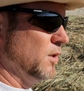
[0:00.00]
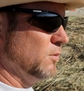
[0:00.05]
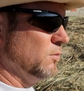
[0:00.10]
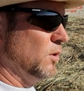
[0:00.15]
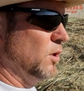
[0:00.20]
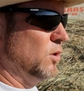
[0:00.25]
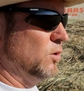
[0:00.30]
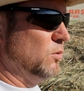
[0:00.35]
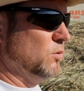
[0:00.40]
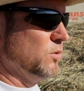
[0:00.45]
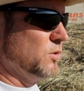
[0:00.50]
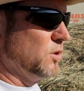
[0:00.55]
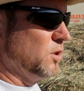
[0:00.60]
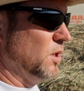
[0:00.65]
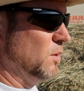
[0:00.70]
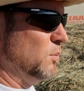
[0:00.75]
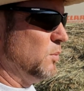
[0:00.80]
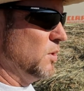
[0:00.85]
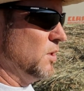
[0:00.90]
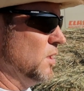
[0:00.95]
rolls, a
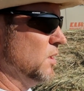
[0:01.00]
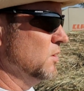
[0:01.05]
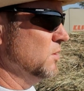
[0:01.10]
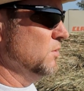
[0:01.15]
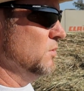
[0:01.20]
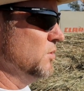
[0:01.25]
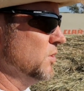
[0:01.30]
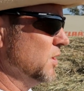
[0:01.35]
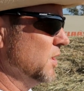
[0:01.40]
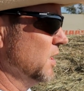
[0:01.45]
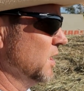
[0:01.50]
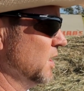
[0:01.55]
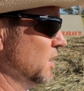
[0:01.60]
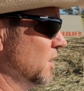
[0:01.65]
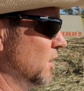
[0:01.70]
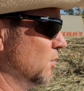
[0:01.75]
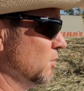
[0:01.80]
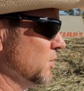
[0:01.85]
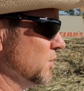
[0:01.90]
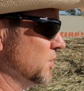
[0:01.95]
couple of loads
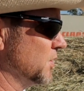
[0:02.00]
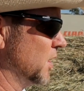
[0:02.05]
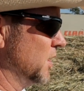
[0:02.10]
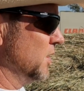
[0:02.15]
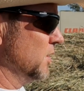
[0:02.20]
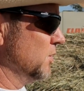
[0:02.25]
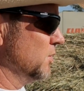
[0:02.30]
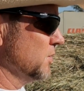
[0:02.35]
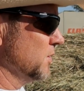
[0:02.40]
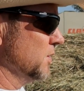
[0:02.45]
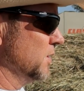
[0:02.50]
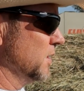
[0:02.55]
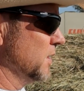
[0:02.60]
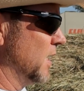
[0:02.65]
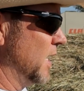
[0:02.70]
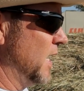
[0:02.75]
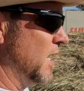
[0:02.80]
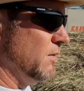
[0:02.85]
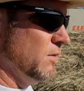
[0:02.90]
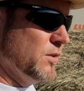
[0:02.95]
on the scales, and did
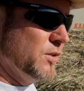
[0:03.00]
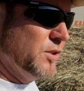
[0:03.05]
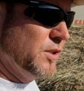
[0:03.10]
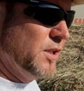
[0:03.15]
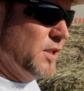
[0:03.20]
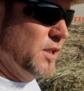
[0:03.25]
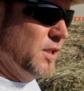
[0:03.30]
an average.